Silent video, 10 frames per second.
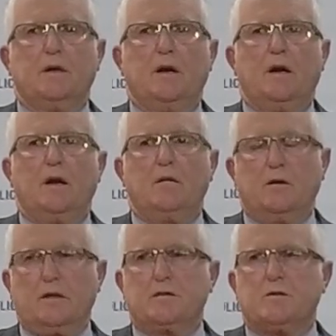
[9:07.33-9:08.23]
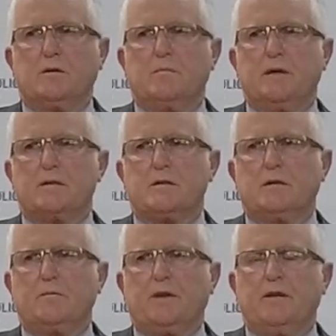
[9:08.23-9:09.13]
I'm not going to talk about the
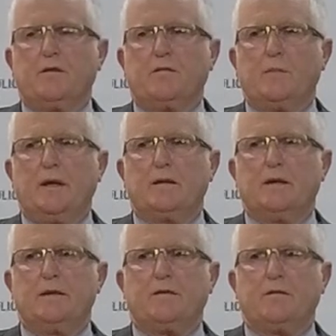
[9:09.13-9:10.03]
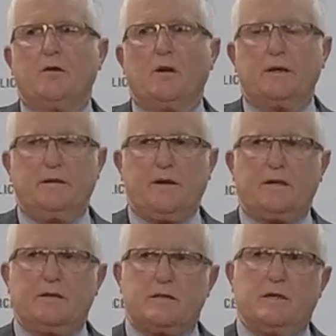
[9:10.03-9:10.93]
circumstances, but it's not
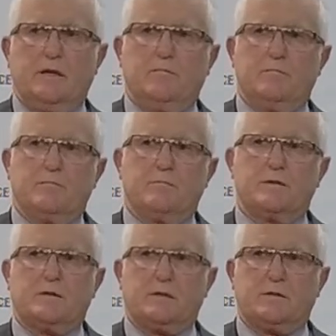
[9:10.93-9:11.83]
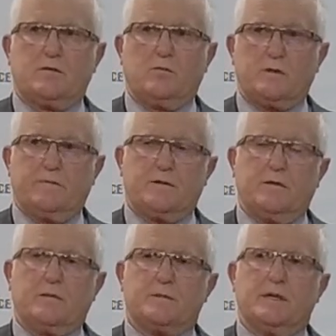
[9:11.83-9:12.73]
exactly the same sorts of
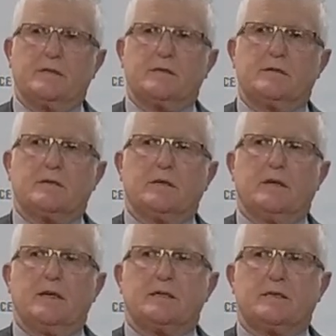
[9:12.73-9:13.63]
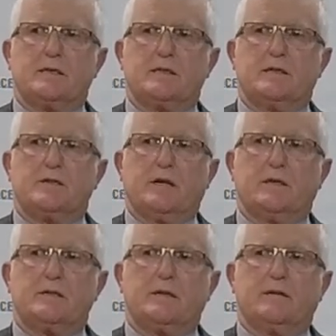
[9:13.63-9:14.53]
circumstances as exist in
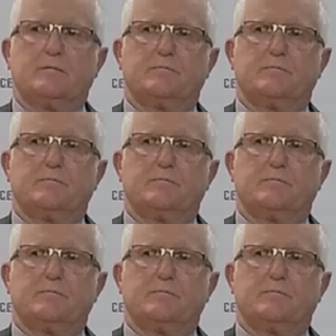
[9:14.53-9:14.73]
Charlie's death.